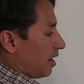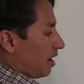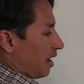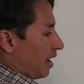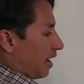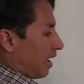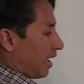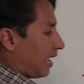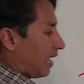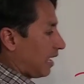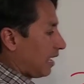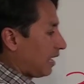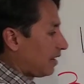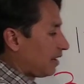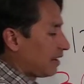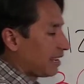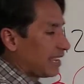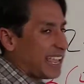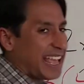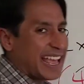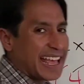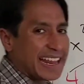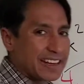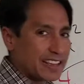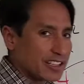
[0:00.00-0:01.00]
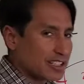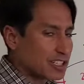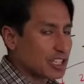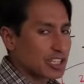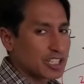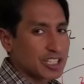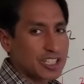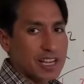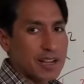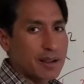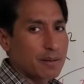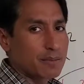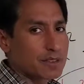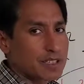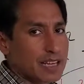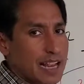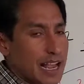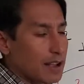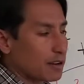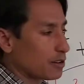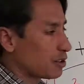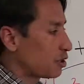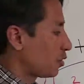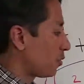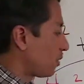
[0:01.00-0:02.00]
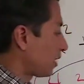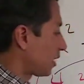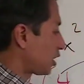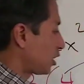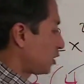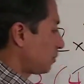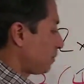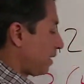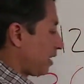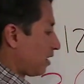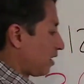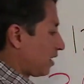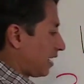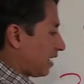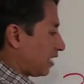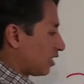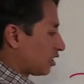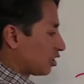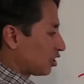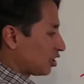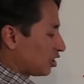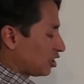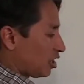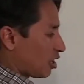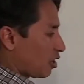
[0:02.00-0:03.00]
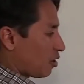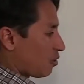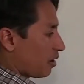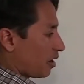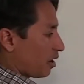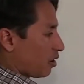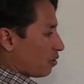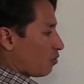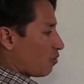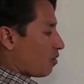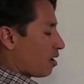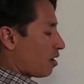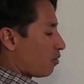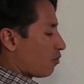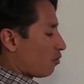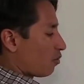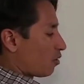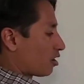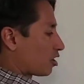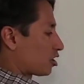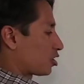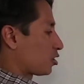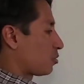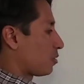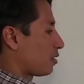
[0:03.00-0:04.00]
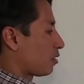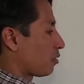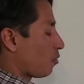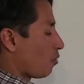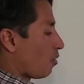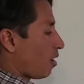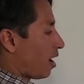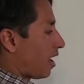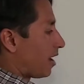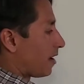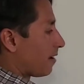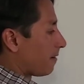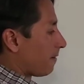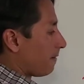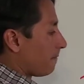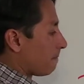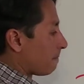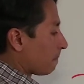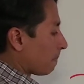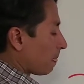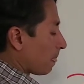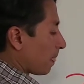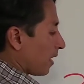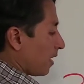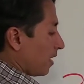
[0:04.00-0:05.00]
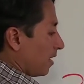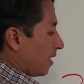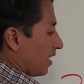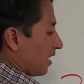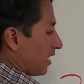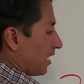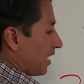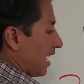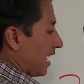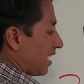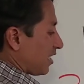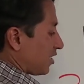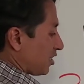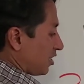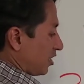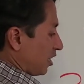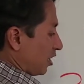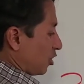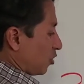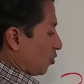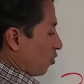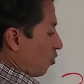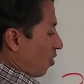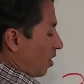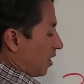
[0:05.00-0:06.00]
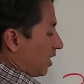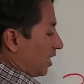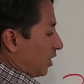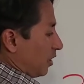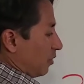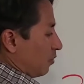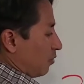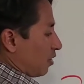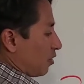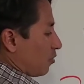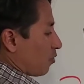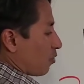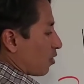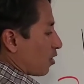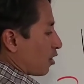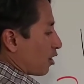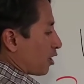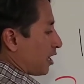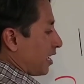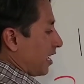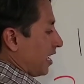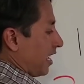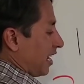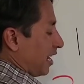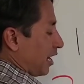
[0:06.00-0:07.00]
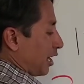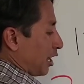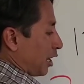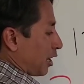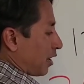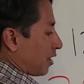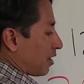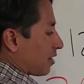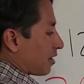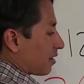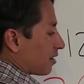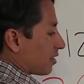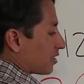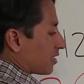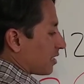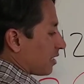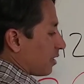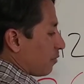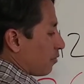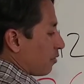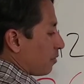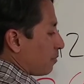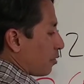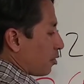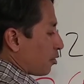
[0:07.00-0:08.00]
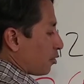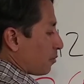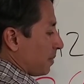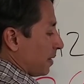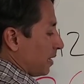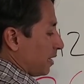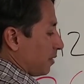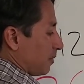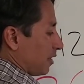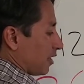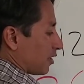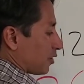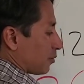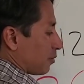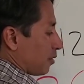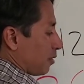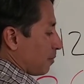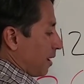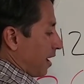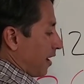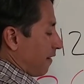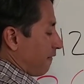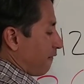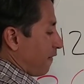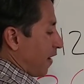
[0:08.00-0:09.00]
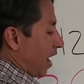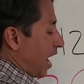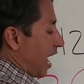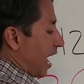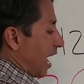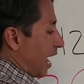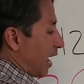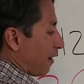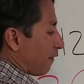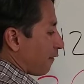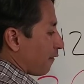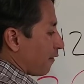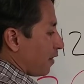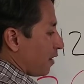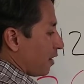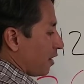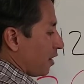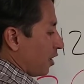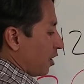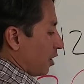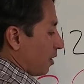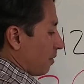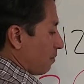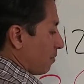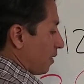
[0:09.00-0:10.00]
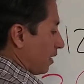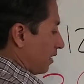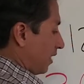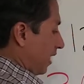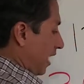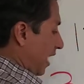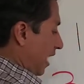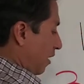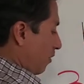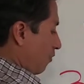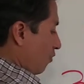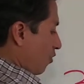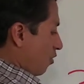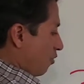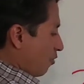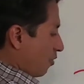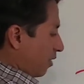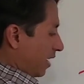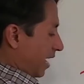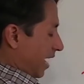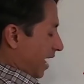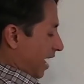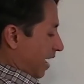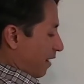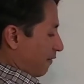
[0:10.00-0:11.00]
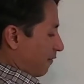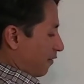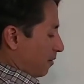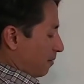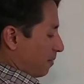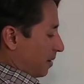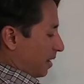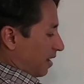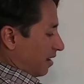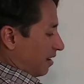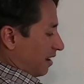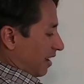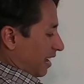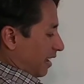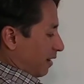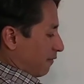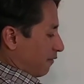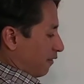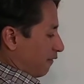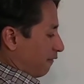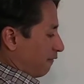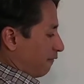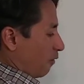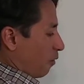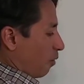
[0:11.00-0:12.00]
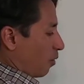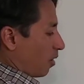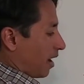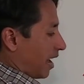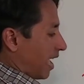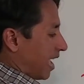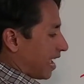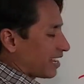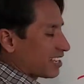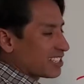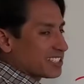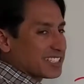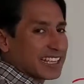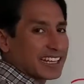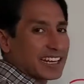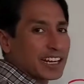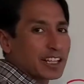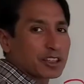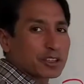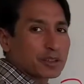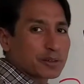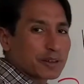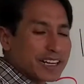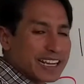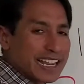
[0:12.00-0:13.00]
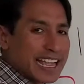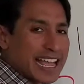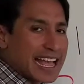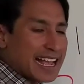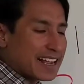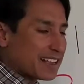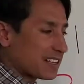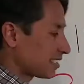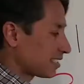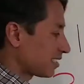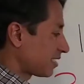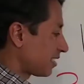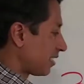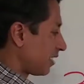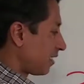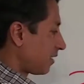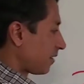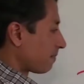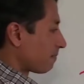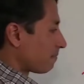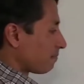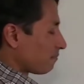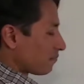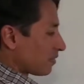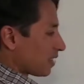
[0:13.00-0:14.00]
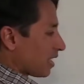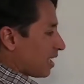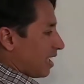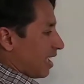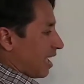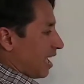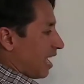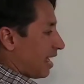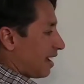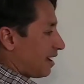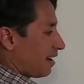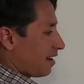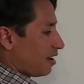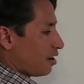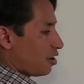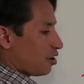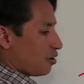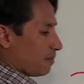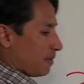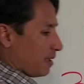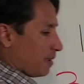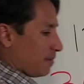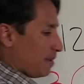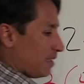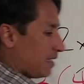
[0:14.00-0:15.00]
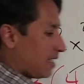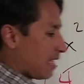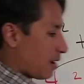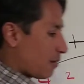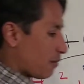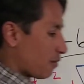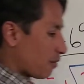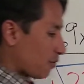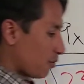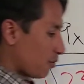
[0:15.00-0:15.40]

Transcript: And again, it just comes down to experience, knowing what works with what. Yes, the 20 would work here because they would both be divisible by 5, but then what would I have up here? I'd have a 4x and a 3x, and I don't know, maybe that would